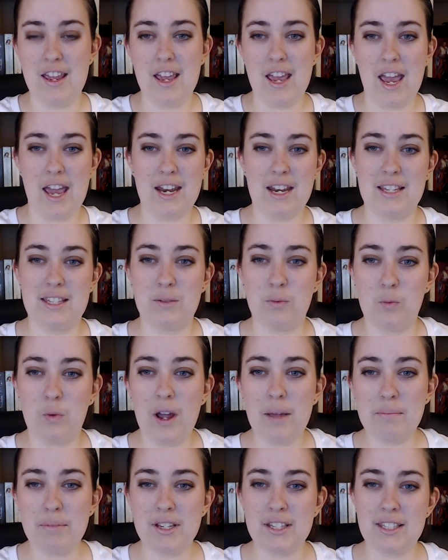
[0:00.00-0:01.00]
and it's
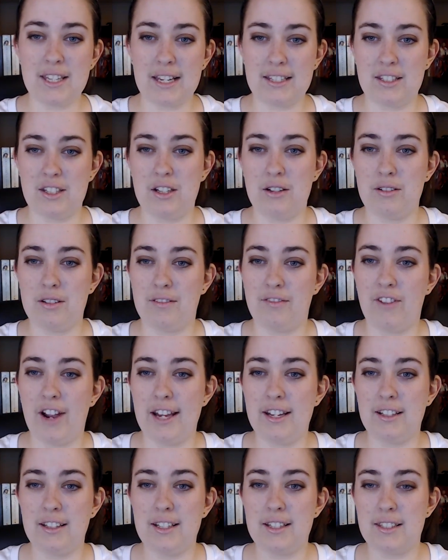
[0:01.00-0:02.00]
what possessed you to
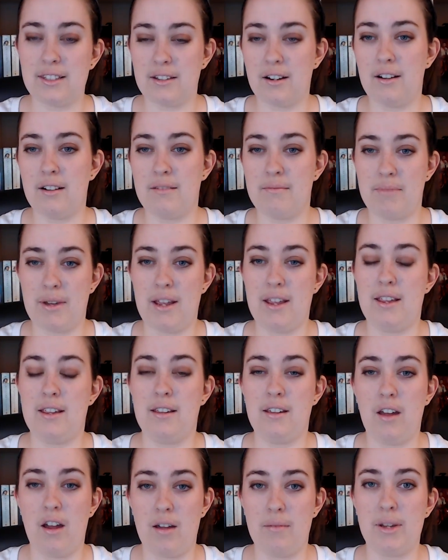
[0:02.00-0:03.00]
finally start
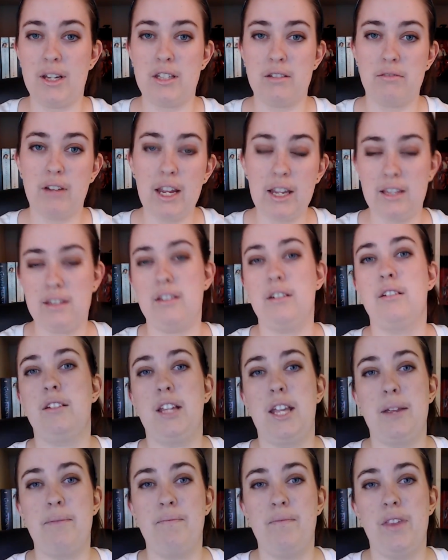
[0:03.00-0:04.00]
buying comics
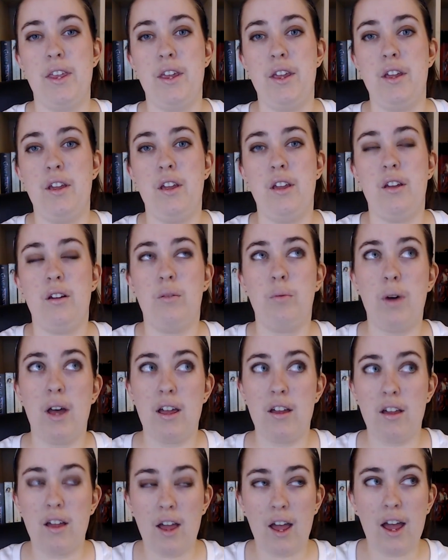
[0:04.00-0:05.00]
regularly?
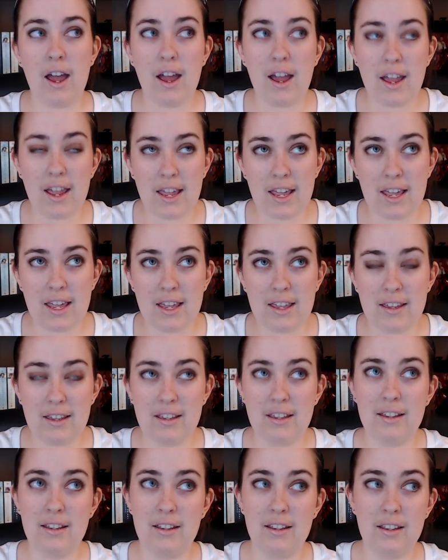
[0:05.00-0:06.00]
Well, I
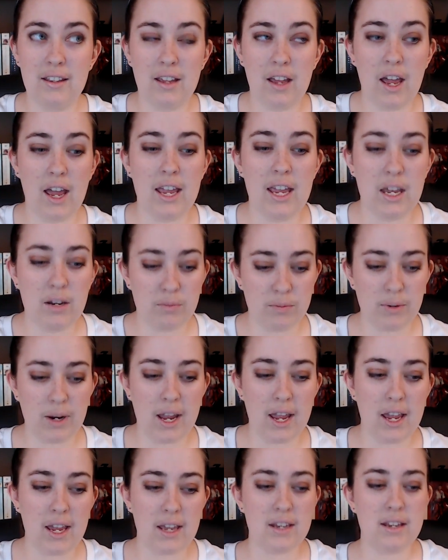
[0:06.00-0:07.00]
I had
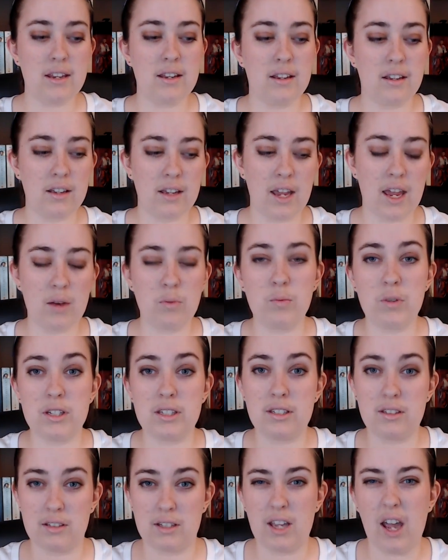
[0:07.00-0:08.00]
read and
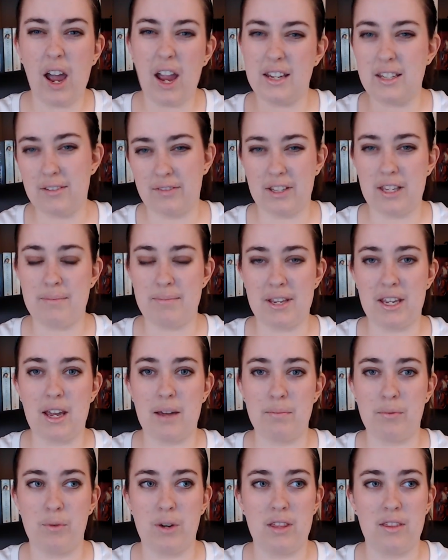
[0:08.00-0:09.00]
was kind of keeping
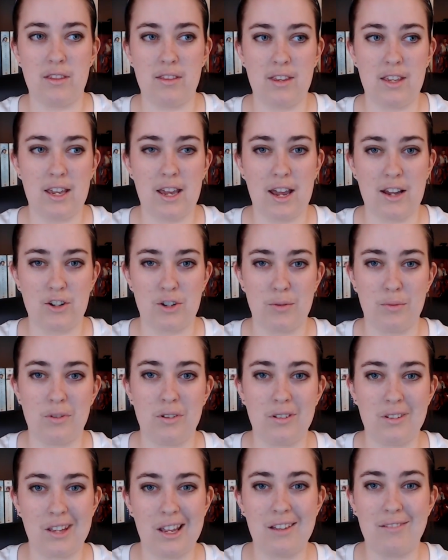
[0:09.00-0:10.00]
up with the
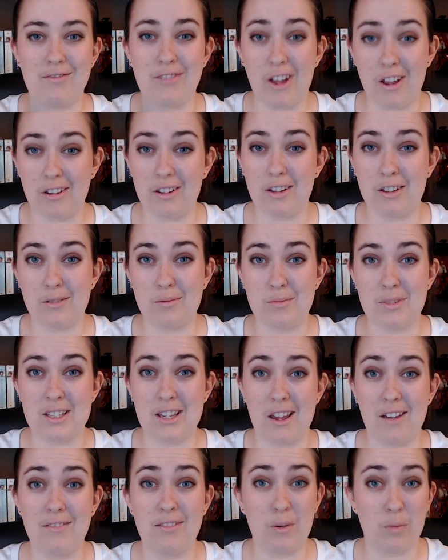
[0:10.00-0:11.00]
actual like volumes
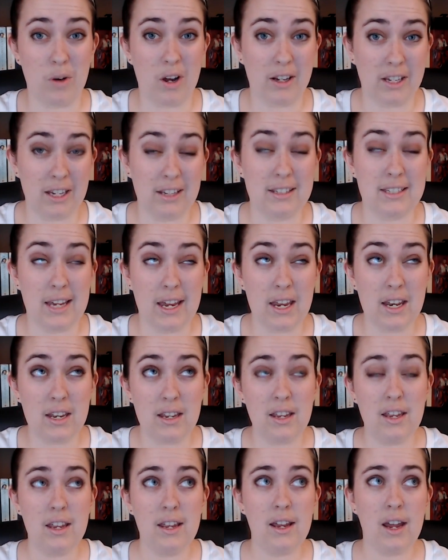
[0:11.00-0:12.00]
of The Walking Dead
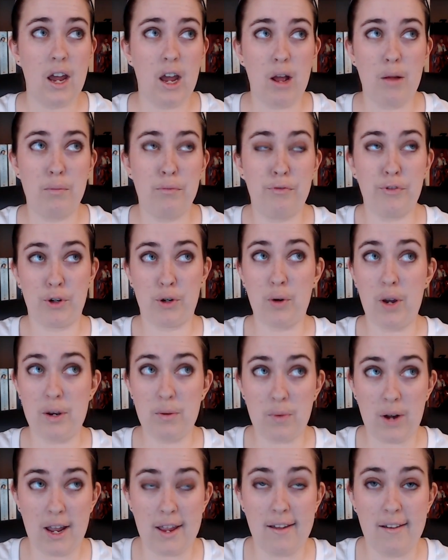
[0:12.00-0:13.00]
um, for quite a
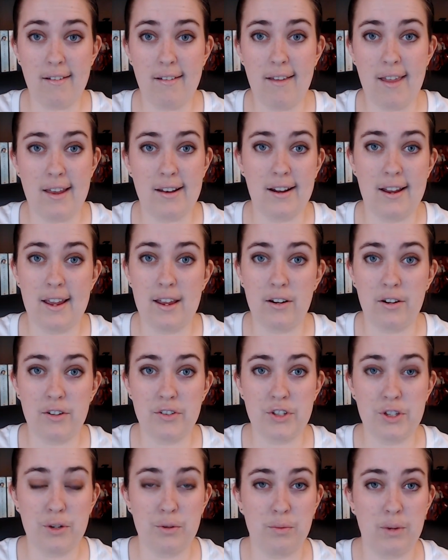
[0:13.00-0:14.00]
while, and I had
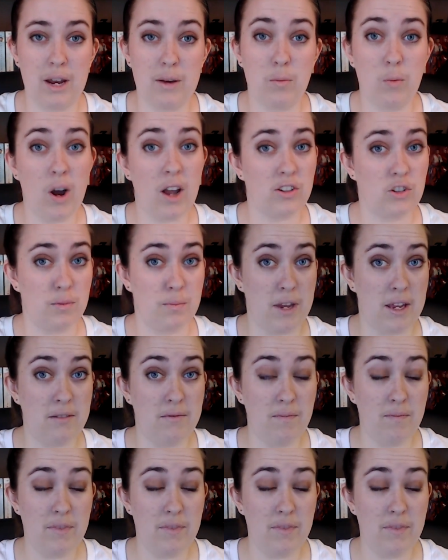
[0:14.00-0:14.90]
also read Watchmen,